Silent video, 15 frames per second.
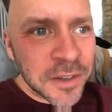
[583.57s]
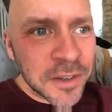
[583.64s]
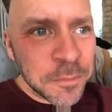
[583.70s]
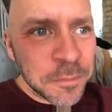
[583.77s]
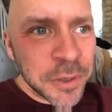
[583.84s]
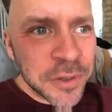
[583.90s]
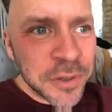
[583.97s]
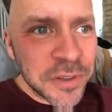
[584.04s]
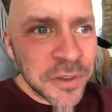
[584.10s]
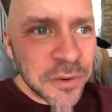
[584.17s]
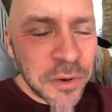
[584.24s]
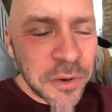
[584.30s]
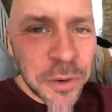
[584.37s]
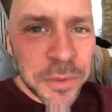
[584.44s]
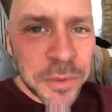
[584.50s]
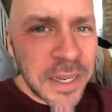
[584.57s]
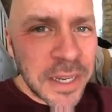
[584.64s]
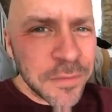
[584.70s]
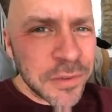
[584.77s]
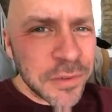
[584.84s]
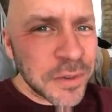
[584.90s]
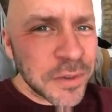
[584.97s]
personal growth and have a
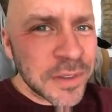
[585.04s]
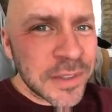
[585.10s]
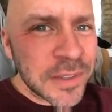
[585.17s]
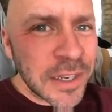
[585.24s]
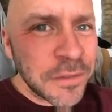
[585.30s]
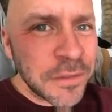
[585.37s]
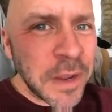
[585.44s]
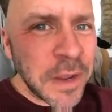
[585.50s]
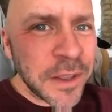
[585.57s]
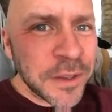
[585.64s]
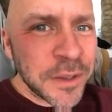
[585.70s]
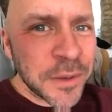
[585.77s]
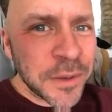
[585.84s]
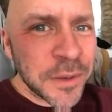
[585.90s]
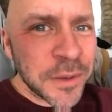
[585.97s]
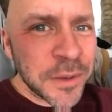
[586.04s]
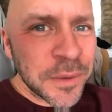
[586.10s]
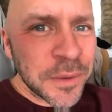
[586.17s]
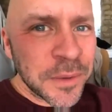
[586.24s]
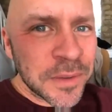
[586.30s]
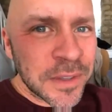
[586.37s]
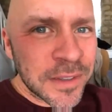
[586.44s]
certain set of values that
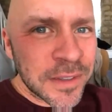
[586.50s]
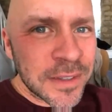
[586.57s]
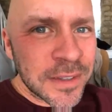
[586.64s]
say that